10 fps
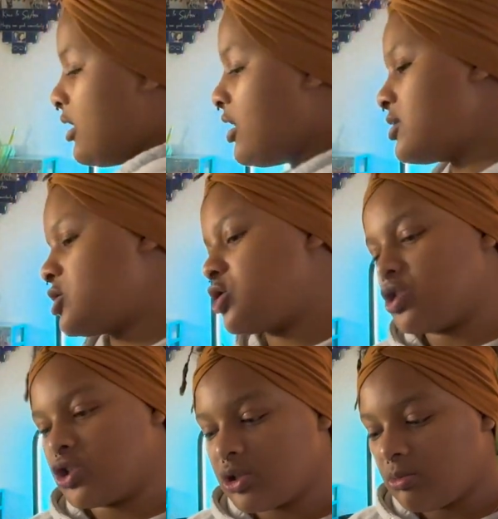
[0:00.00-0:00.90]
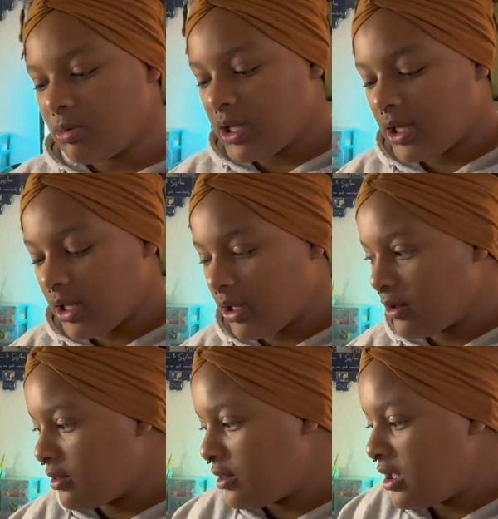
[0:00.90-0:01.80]
this should be
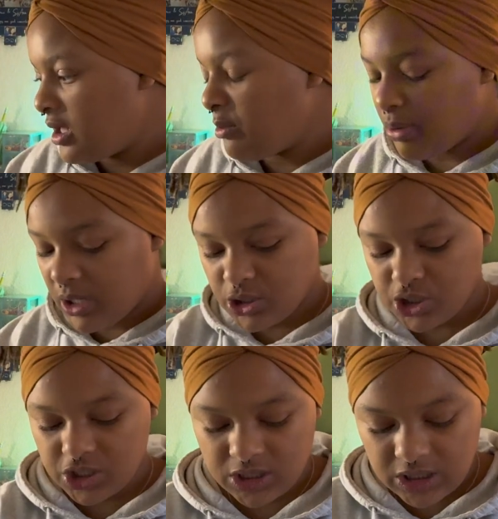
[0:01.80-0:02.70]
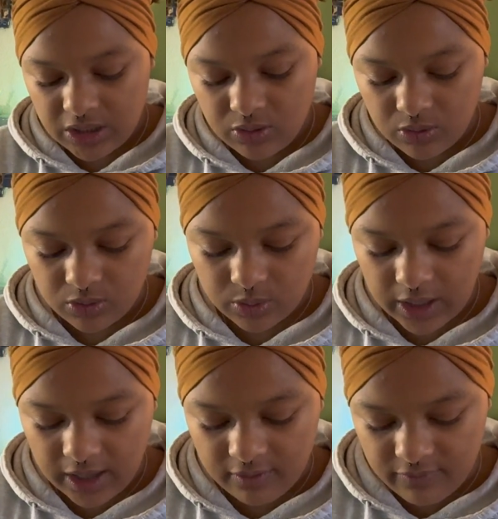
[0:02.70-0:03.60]
the punch needle
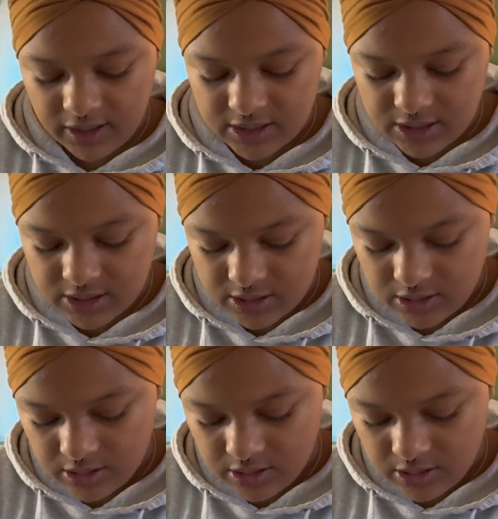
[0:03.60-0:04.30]
canvas.